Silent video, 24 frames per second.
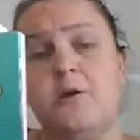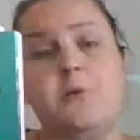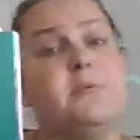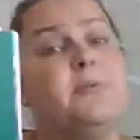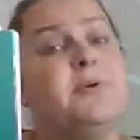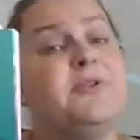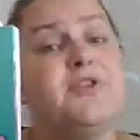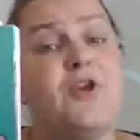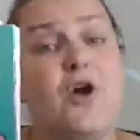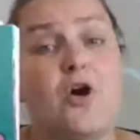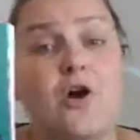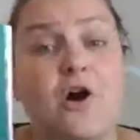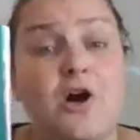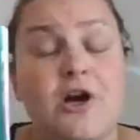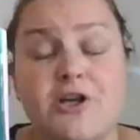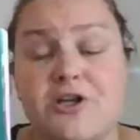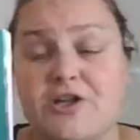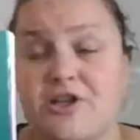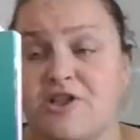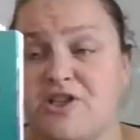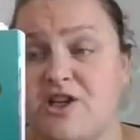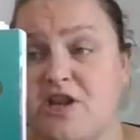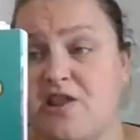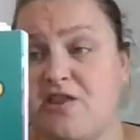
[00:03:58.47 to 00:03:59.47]
But the
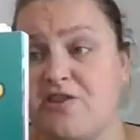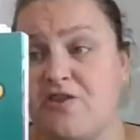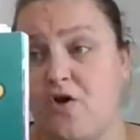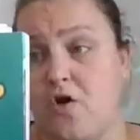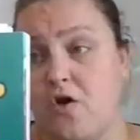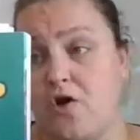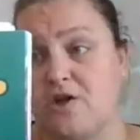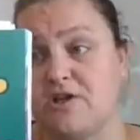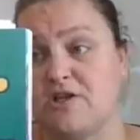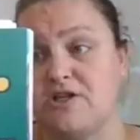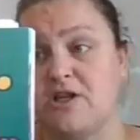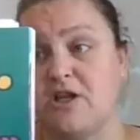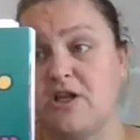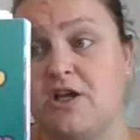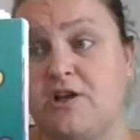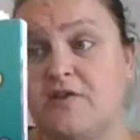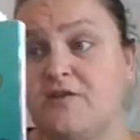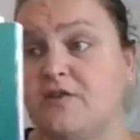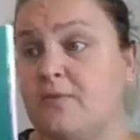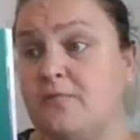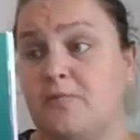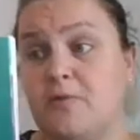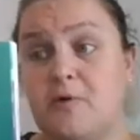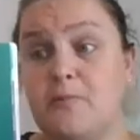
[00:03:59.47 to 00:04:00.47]
harder she thought,
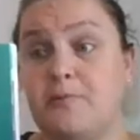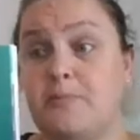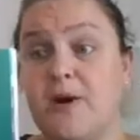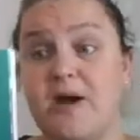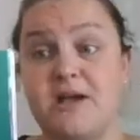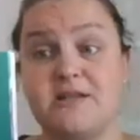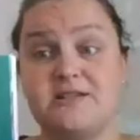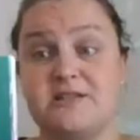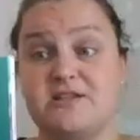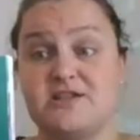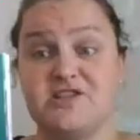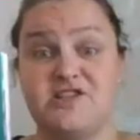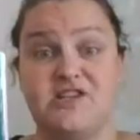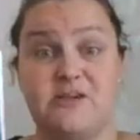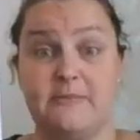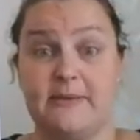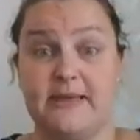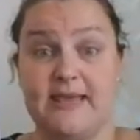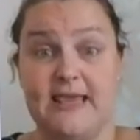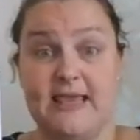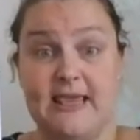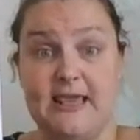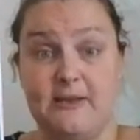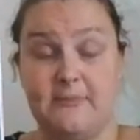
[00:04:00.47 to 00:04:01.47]
the more puzzled she
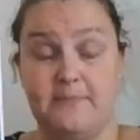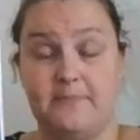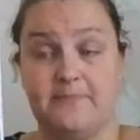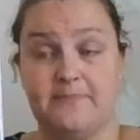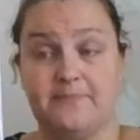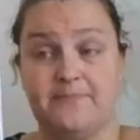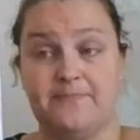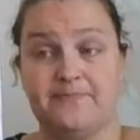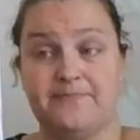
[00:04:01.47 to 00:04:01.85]
became.